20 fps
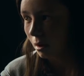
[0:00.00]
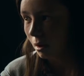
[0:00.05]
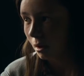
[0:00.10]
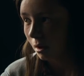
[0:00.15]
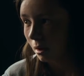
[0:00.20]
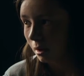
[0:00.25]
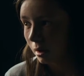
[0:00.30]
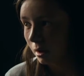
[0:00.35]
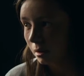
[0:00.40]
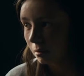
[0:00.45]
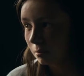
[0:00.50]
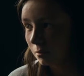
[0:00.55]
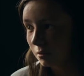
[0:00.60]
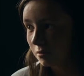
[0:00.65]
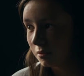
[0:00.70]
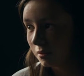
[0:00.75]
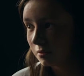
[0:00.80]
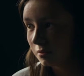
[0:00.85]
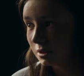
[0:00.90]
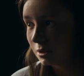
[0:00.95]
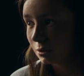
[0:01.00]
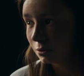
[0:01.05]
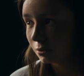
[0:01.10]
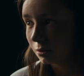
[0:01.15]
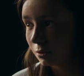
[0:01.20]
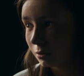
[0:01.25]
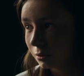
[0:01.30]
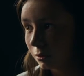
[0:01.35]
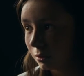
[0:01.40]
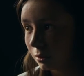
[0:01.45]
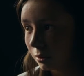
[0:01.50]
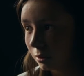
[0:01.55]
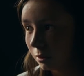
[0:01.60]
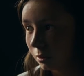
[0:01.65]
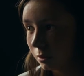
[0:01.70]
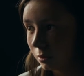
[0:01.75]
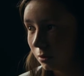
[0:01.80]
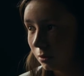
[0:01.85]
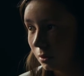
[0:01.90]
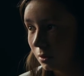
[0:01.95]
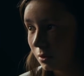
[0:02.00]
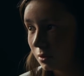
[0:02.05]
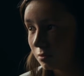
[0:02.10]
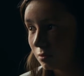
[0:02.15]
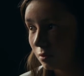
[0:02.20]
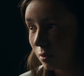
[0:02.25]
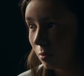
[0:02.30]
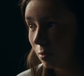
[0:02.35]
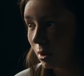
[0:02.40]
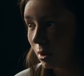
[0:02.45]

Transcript: I am a 15-year-old girl who goes for